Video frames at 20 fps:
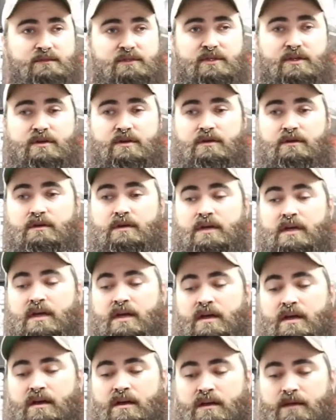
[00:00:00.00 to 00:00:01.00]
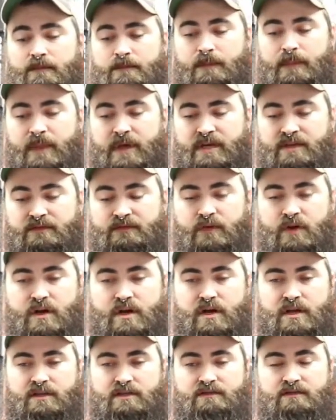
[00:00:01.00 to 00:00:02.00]
so as
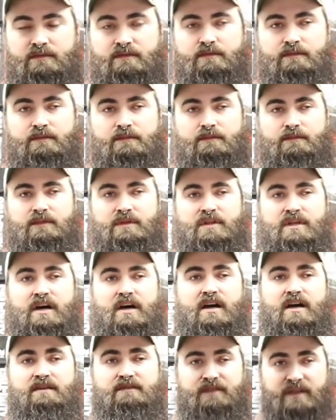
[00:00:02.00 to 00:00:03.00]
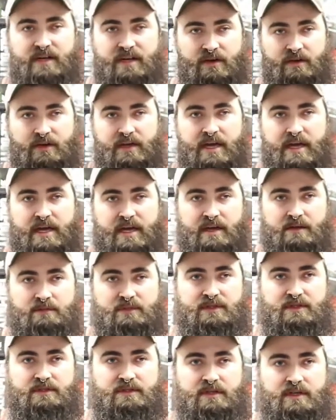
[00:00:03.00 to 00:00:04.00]
far as non-video
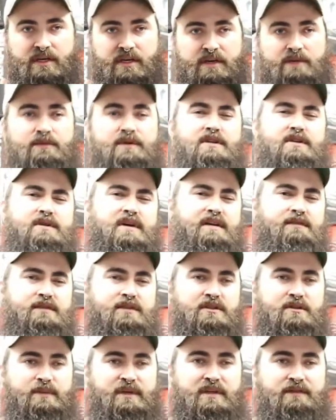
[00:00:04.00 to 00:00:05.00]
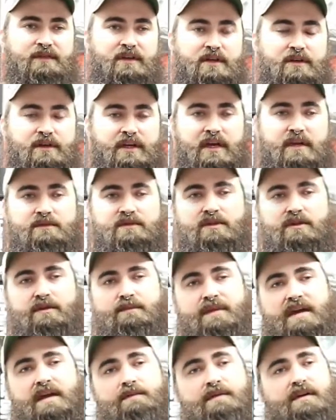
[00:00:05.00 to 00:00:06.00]
games, and we do have a little bit of video games, so it
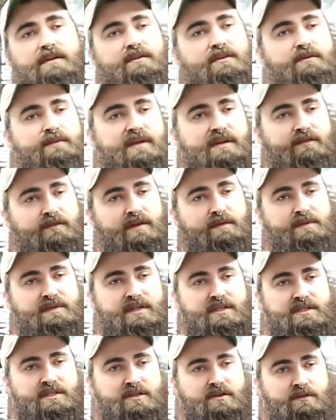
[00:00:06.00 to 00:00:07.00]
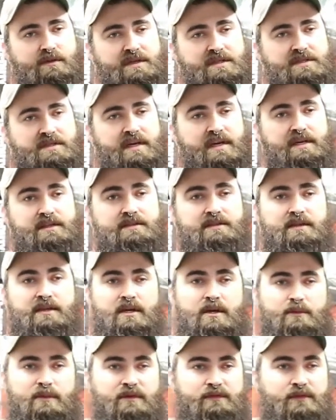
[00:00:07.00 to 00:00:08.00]
may be a little bit of repetition on Wednesdays,
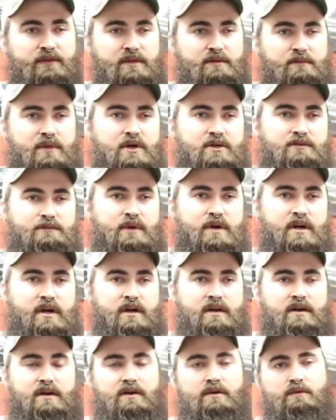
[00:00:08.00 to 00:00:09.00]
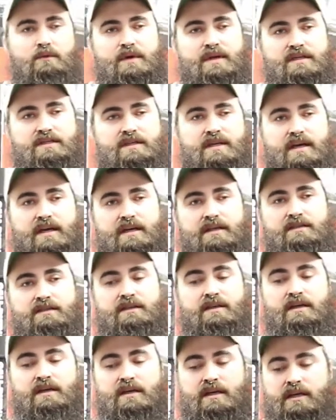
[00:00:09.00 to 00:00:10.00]
but for the most part, on Wednesdays,
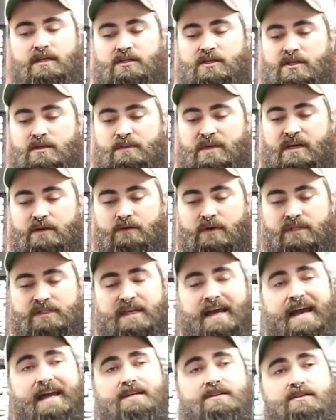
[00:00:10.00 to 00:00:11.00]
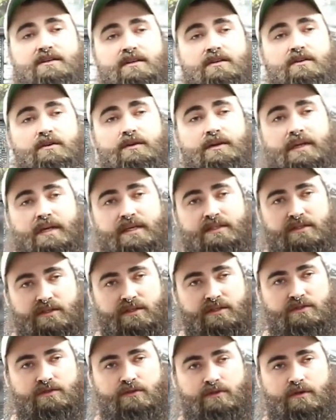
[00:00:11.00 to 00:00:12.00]
it's going to be what's actually going into the
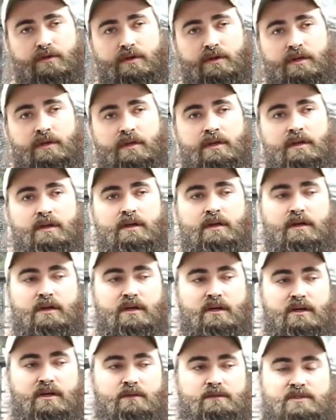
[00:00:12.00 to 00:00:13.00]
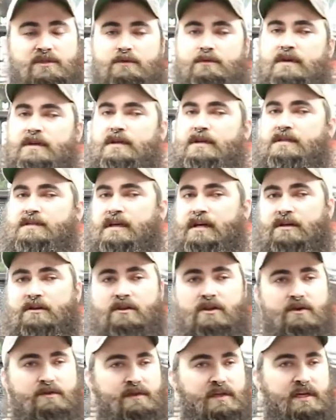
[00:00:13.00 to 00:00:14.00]
store. Um, so whether it's our
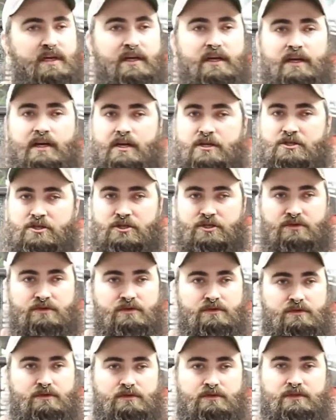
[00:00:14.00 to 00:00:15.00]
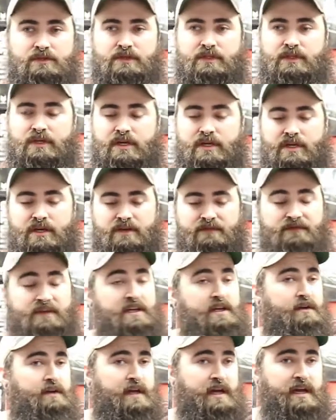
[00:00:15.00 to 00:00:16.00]
clothing, our shoes, uh,
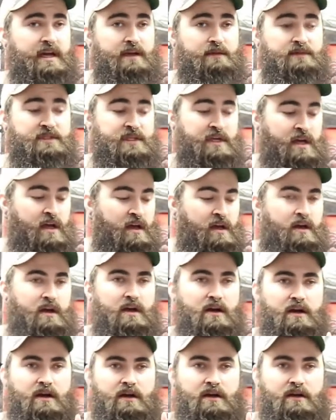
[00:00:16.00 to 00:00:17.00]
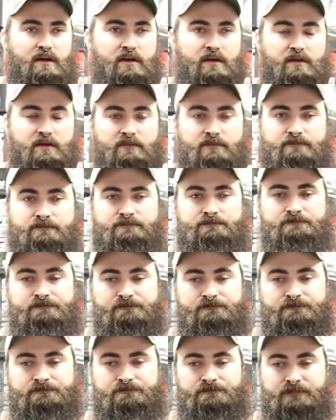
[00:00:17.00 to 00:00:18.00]
video games, um,
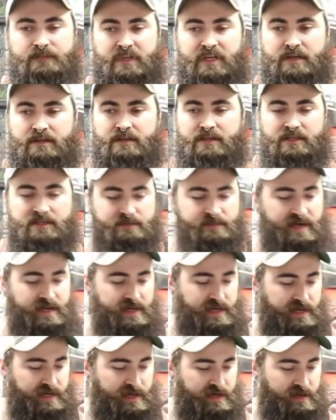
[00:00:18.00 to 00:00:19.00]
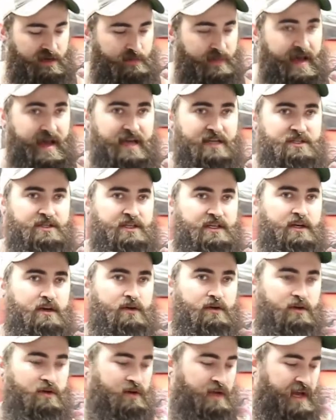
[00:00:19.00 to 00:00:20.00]
I think that's about it. Um, actually,
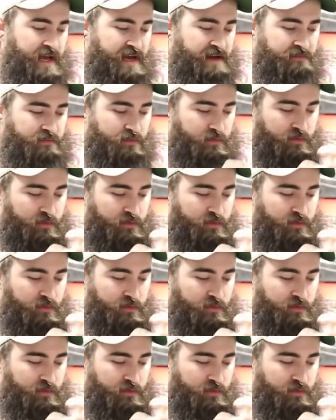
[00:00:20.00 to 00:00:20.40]
hold on. I have